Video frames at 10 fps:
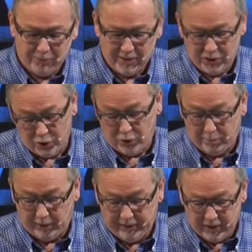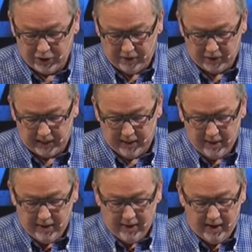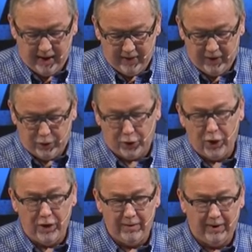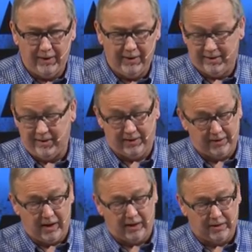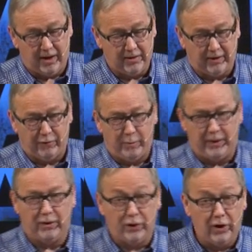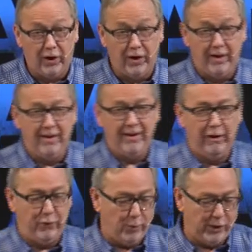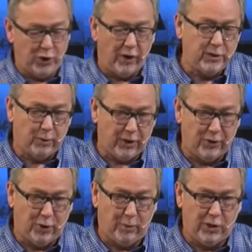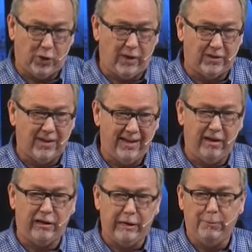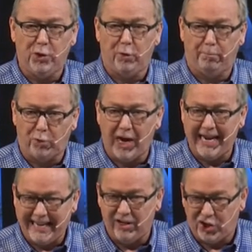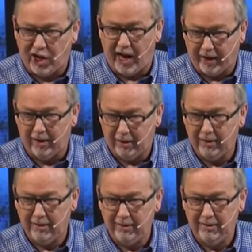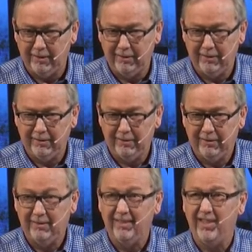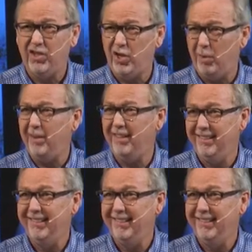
Shows you believe in his sovereignty. Uh, and then, third, uh, this is not exhaustive, but third, if you rejoice with those who rejoice, it keeps your pride in check. Mm. Did you hear me?